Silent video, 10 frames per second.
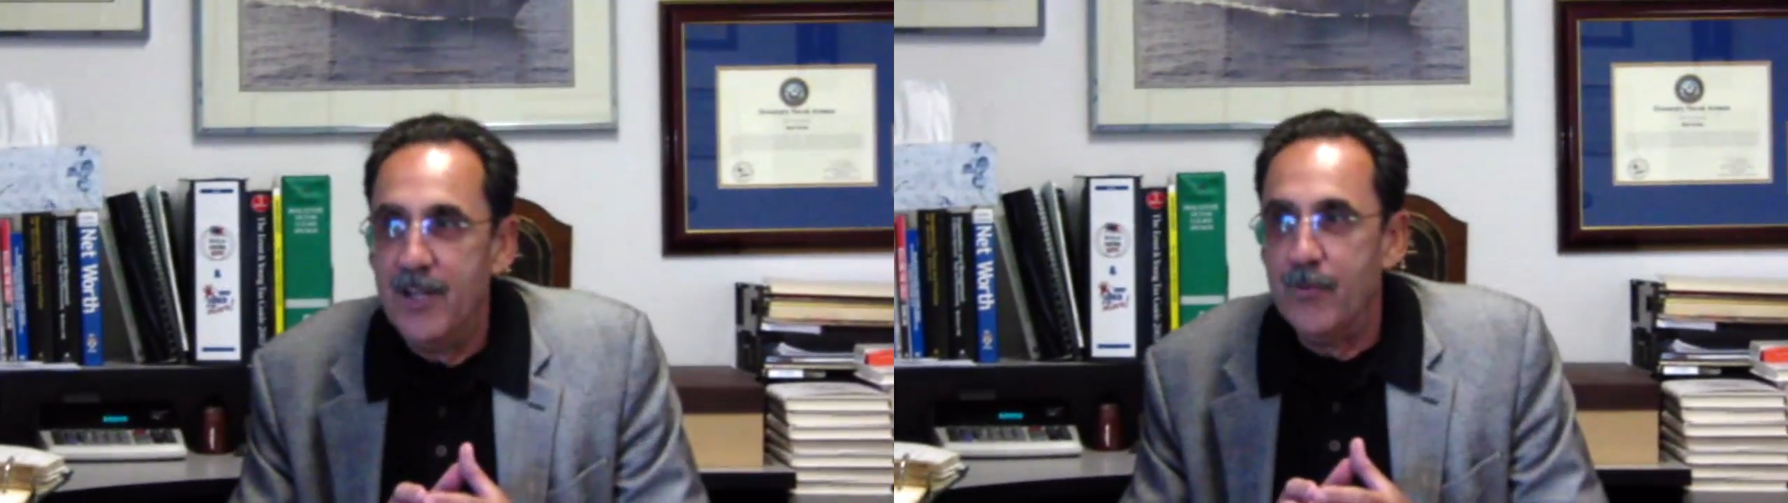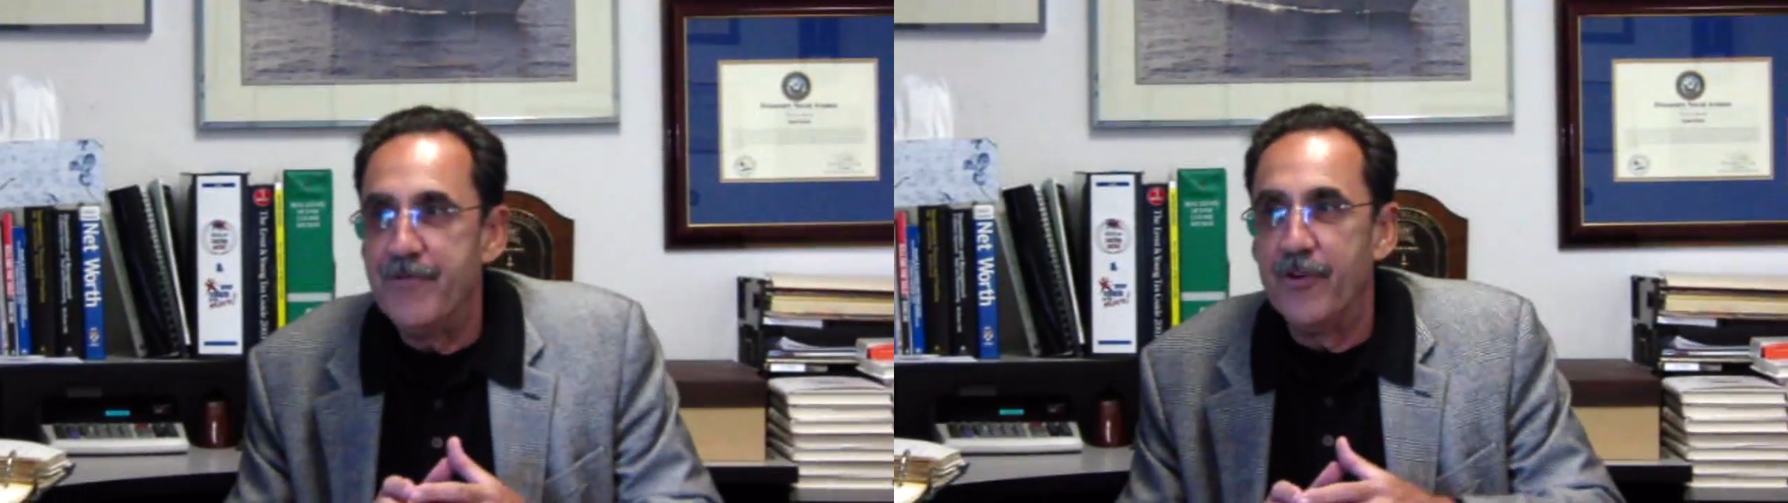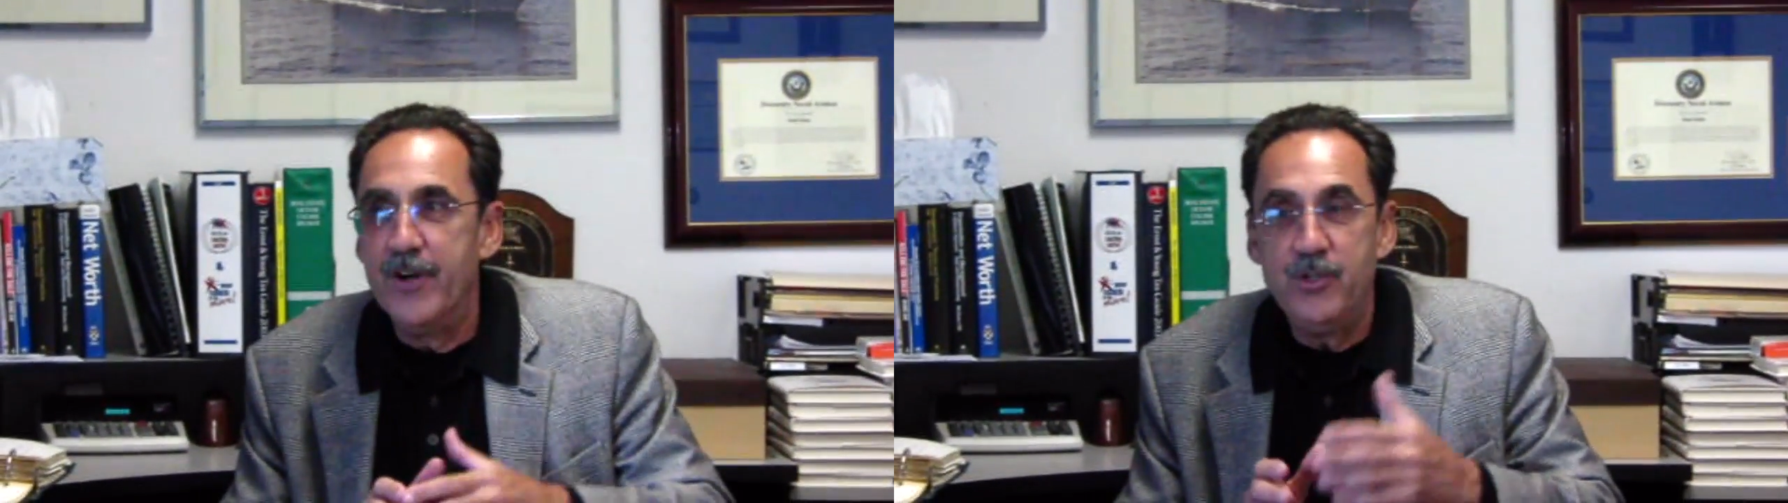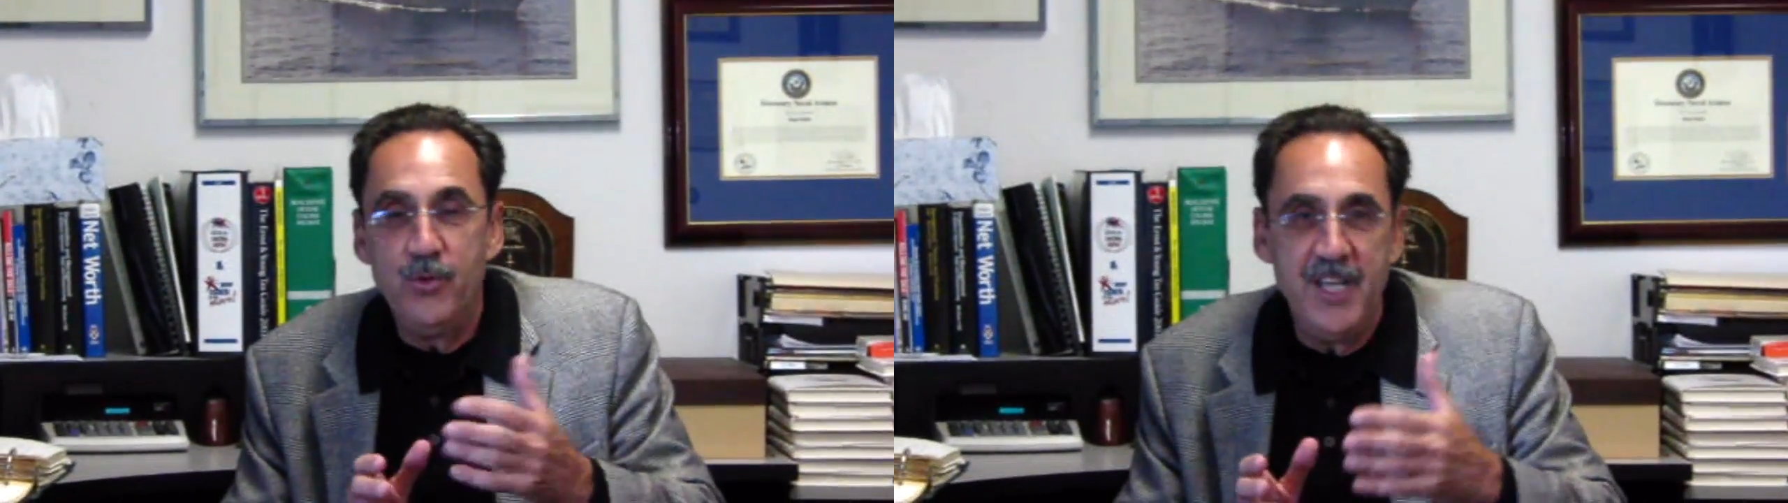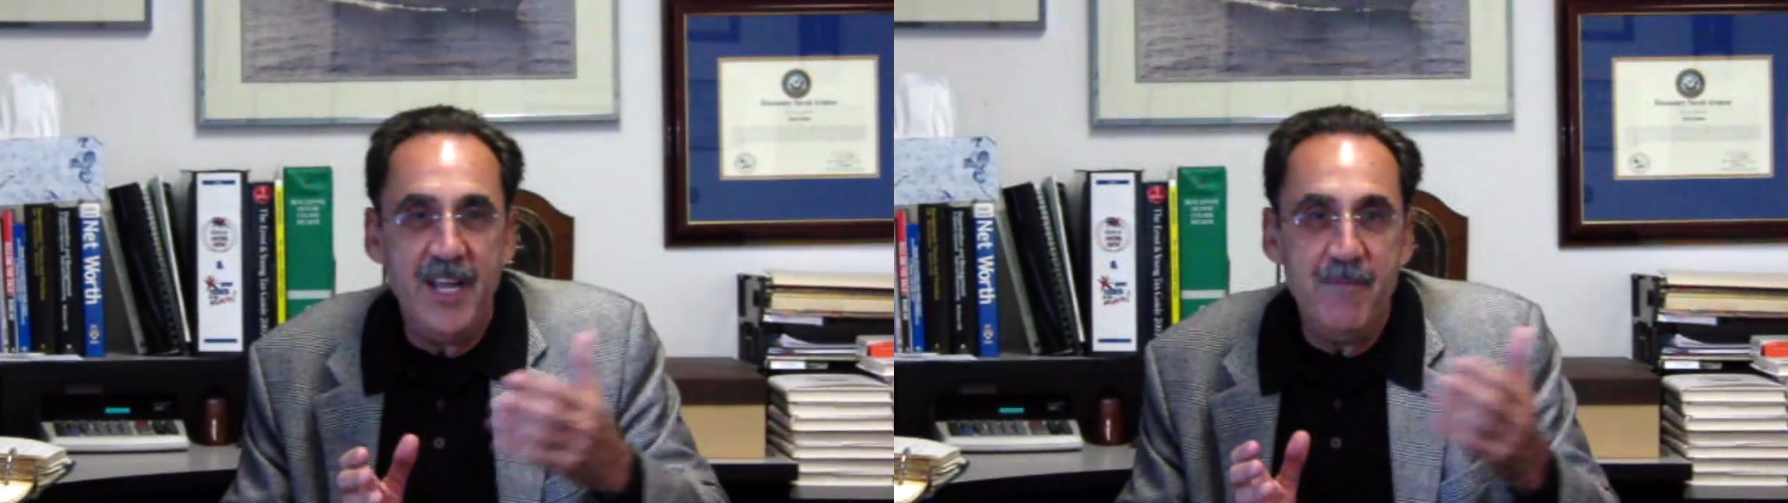referring to,
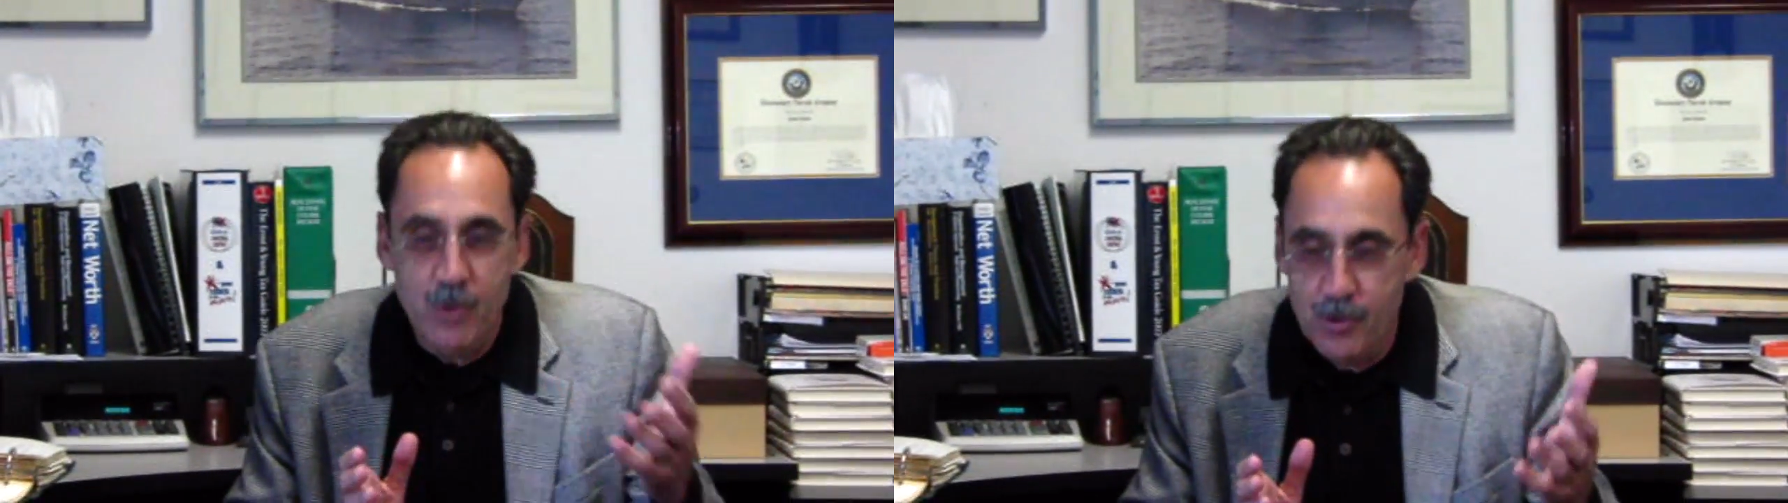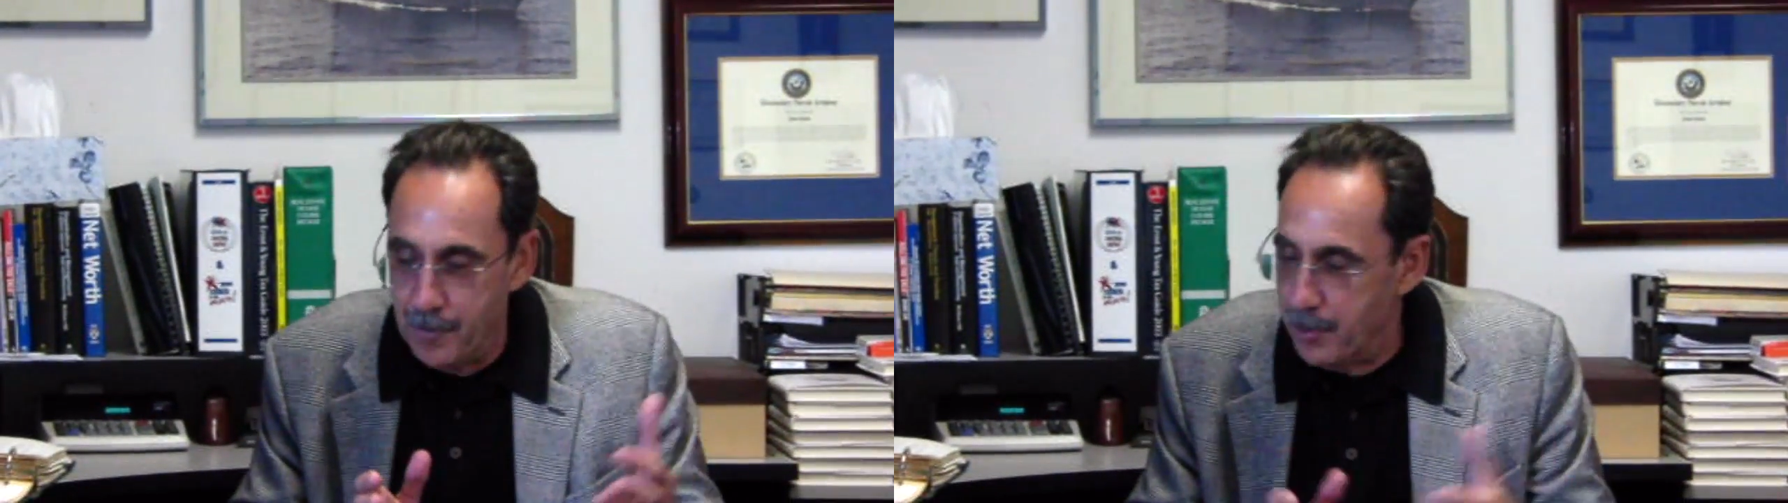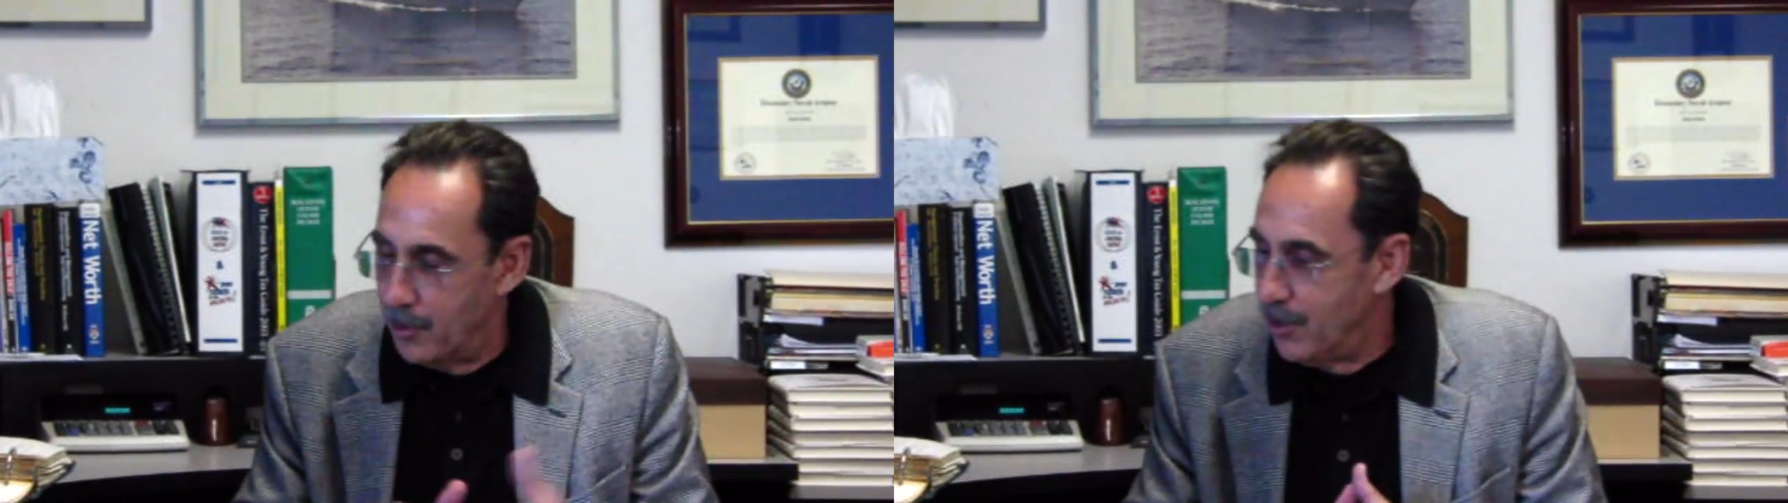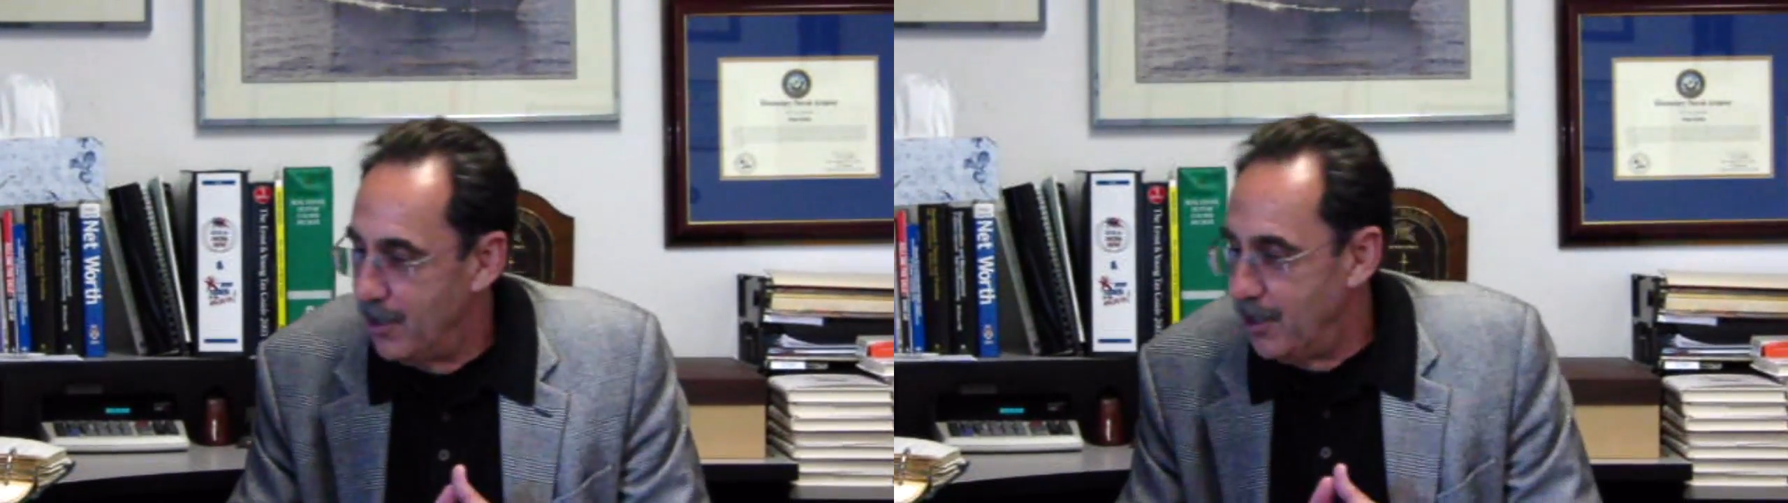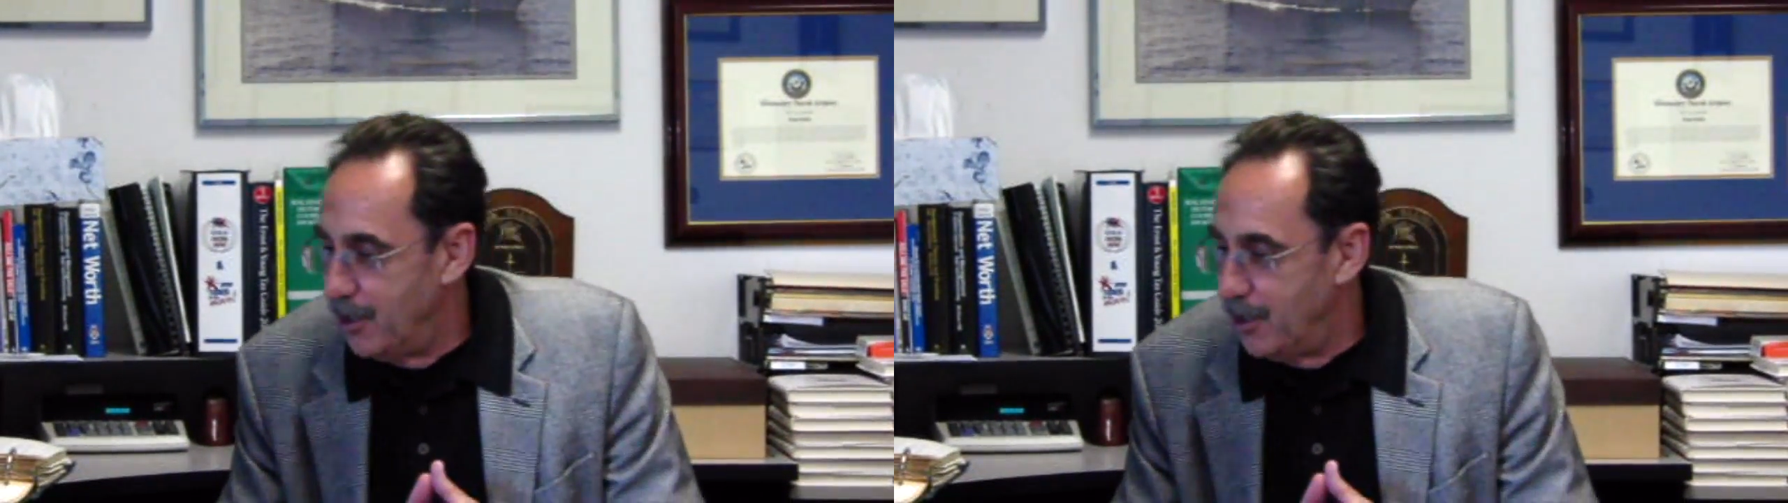again, movable